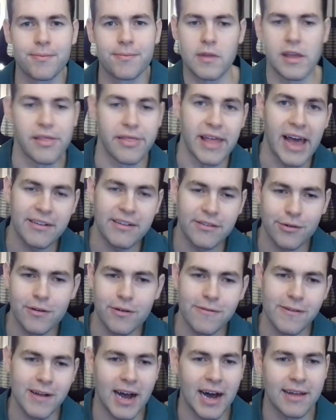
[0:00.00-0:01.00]
And that sort
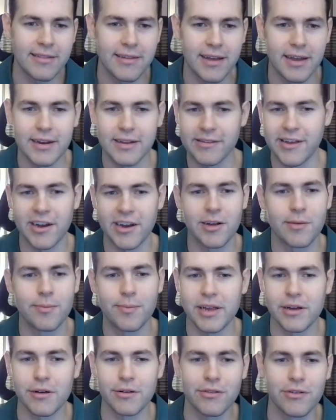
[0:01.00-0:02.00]
of content is going to
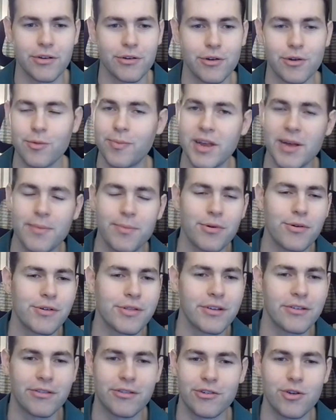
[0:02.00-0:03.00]
appeal to people in
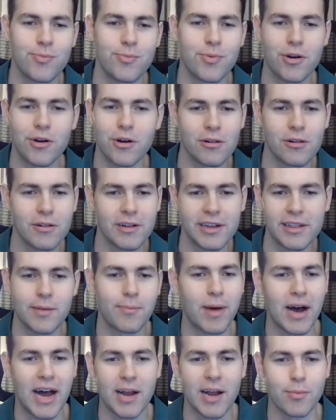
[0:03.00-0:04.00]
the super early in the
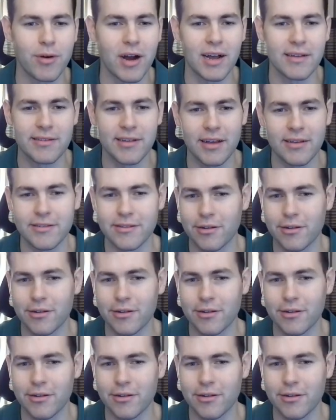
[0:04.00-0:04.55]
buying process.